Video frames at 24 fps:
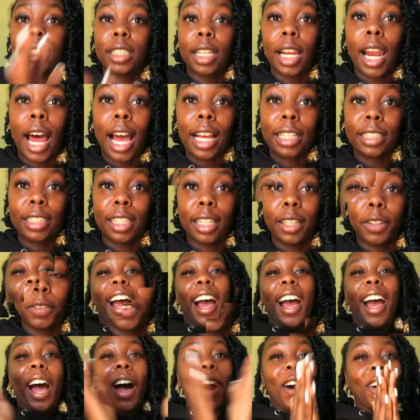July 10th.
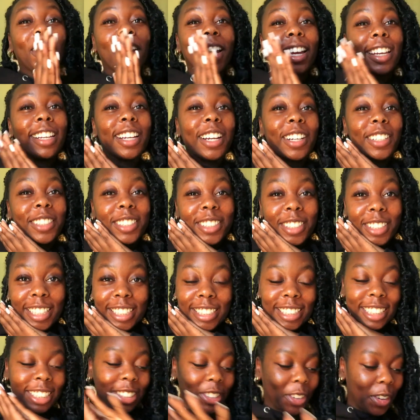Okay, y'all, so
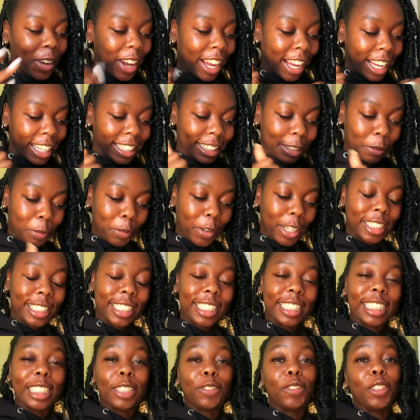let's just go ahead and jump right
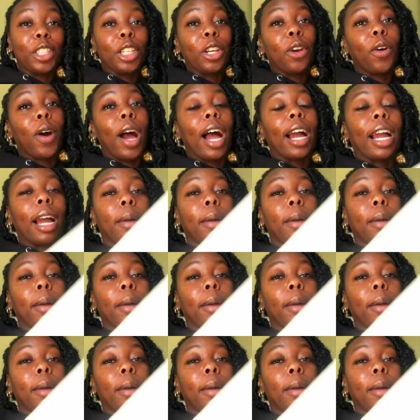into this video. I